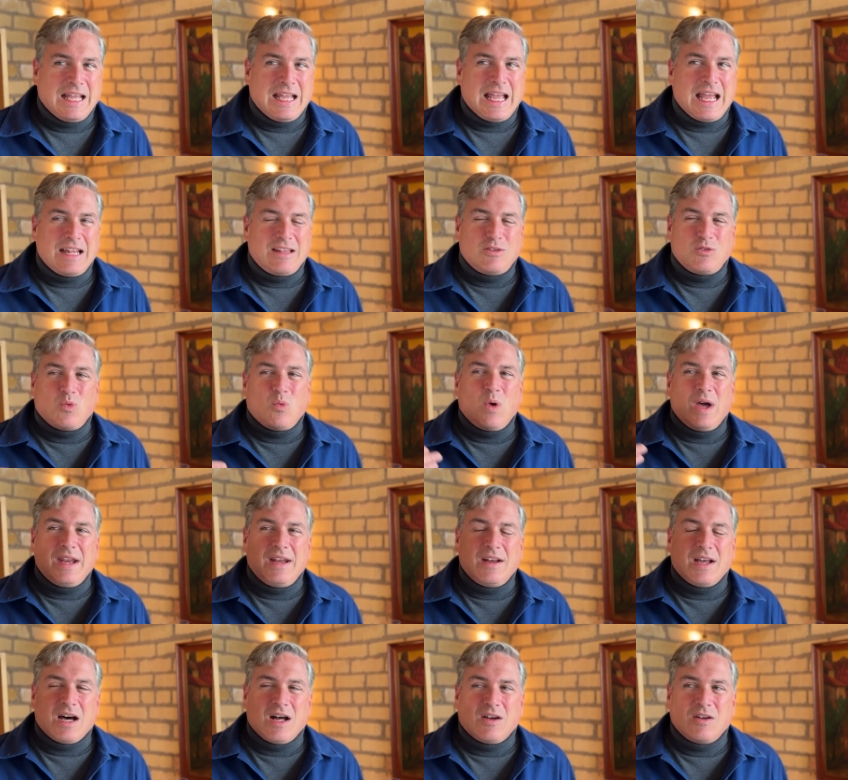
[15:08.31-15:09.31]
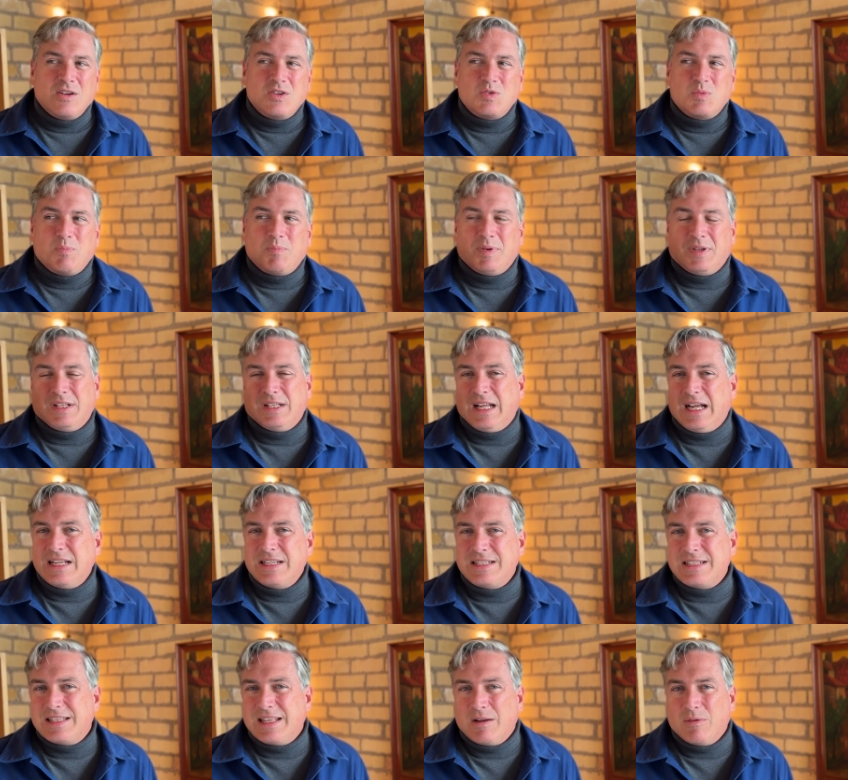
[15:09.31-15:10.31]
at $20
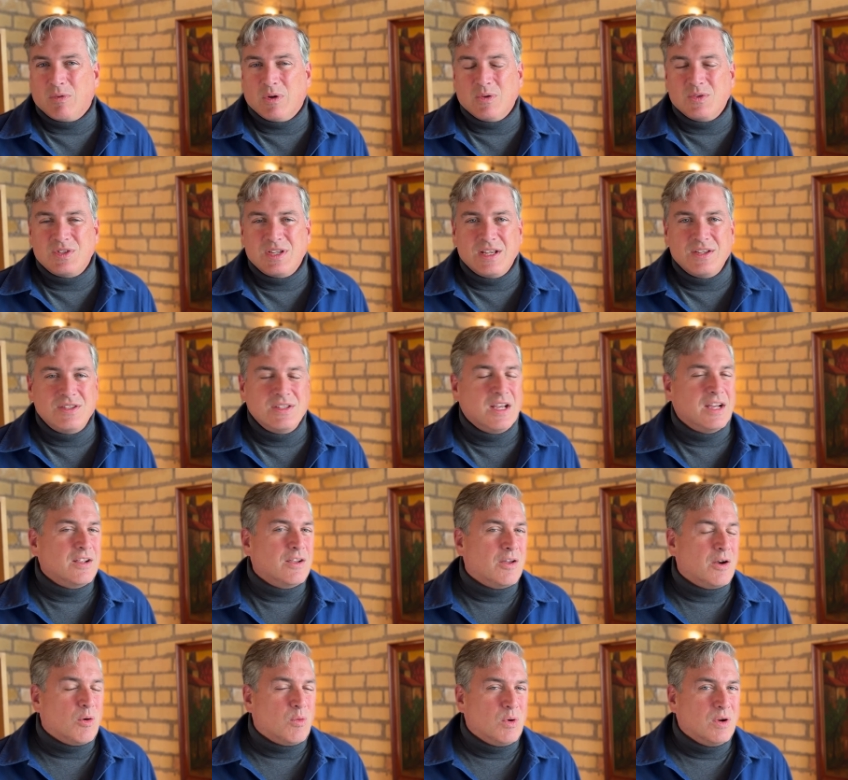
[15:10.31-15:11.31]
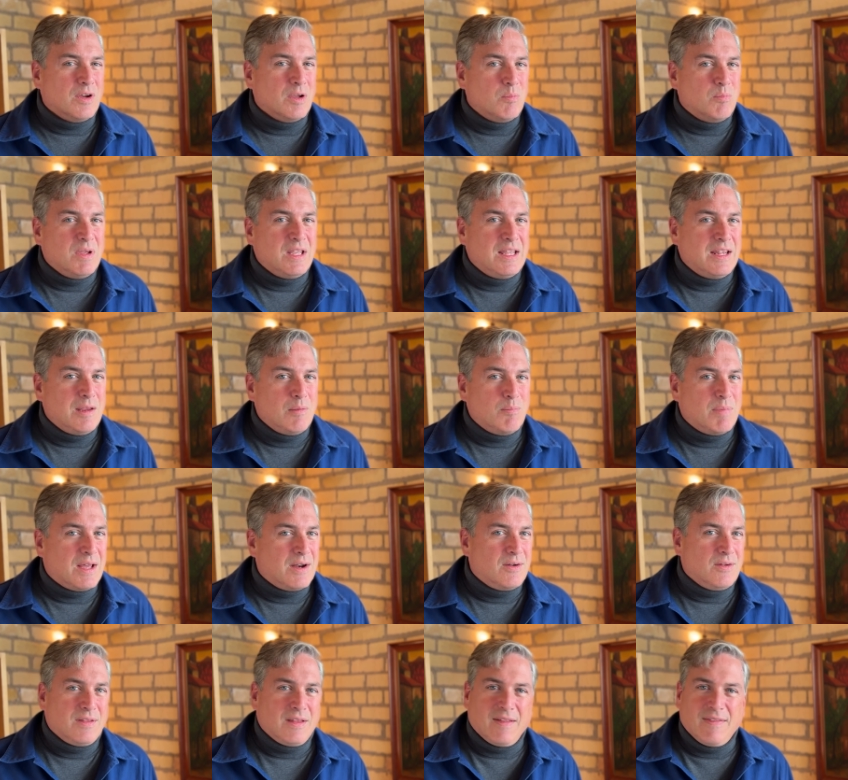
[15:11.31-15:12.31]
plus, that rosé is not going to really be any
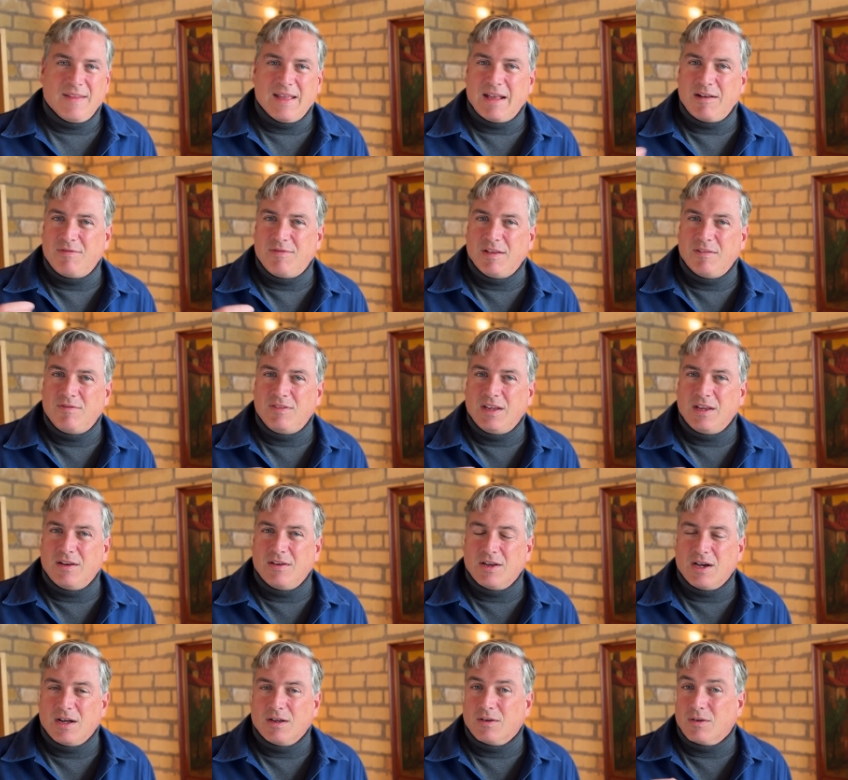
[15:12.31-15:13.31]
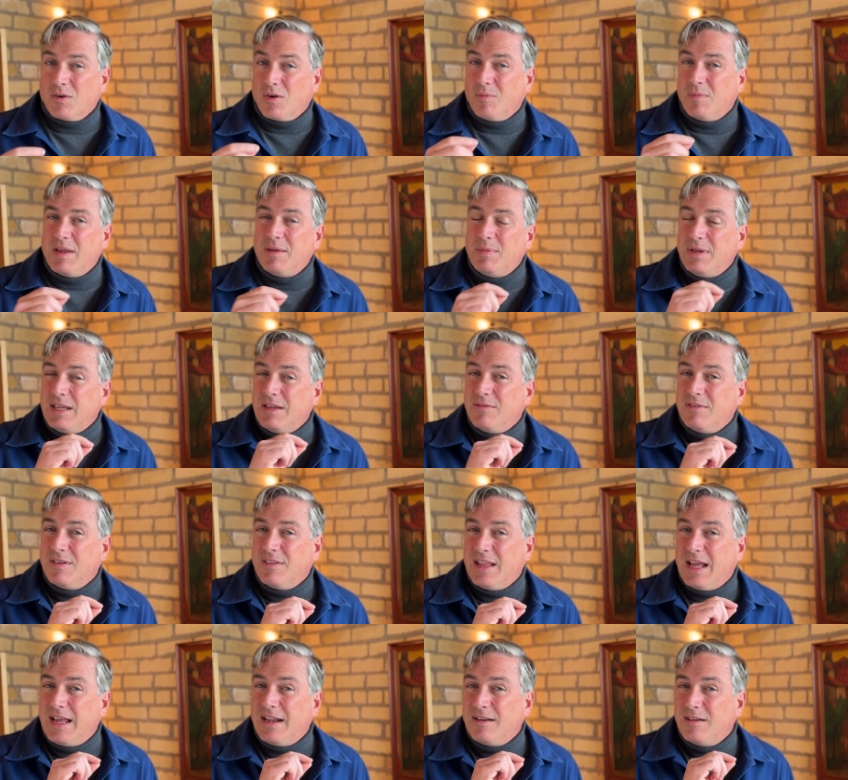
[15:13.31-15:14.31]
better than that $15 or maybe even
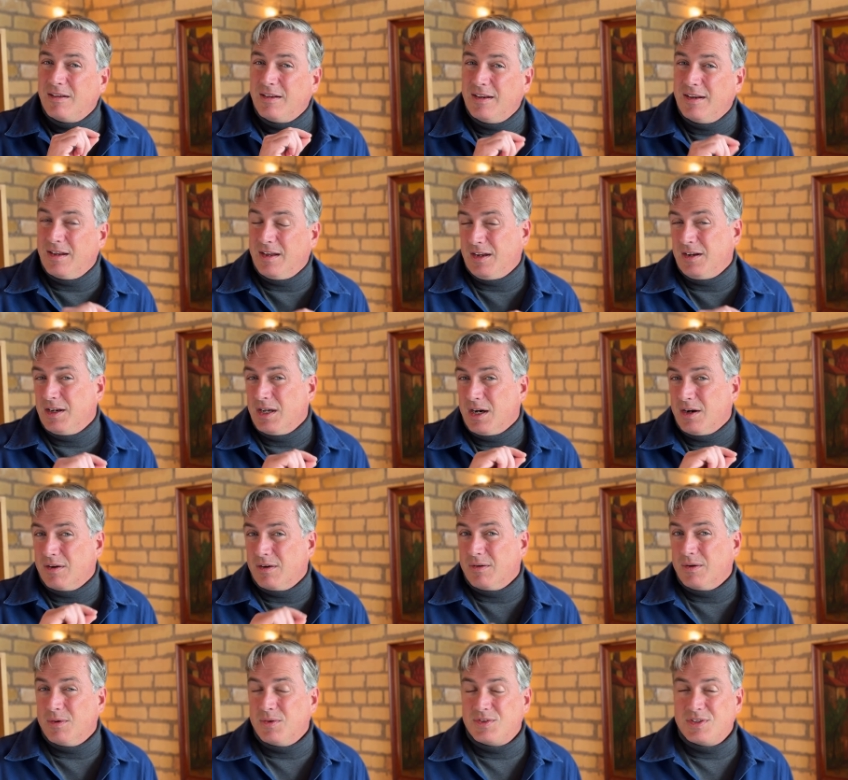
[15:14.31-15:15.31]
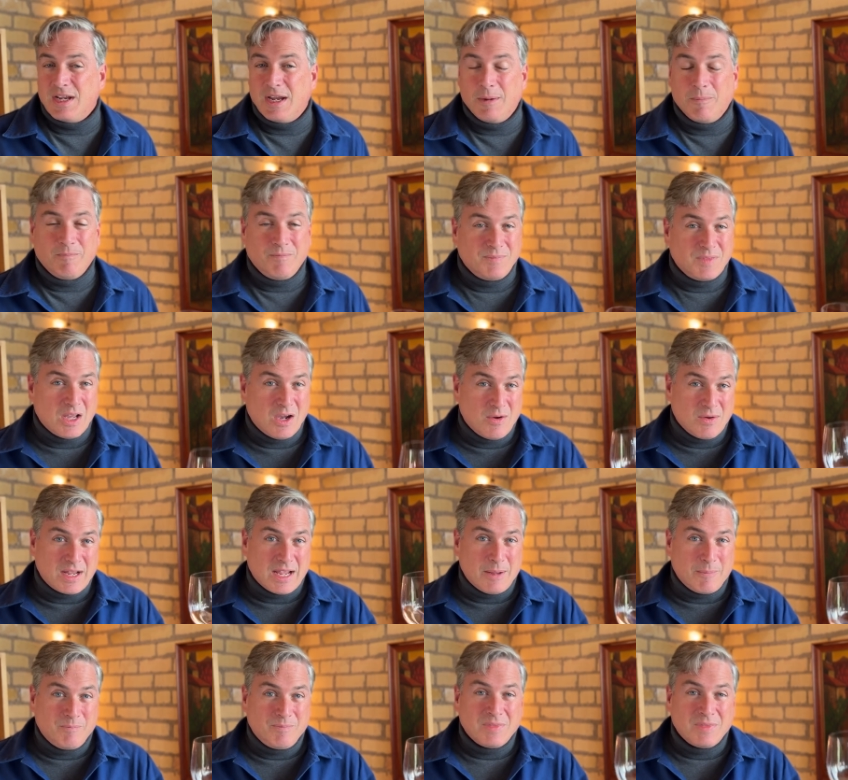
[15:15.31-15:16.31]
that $9 rosé. Okay,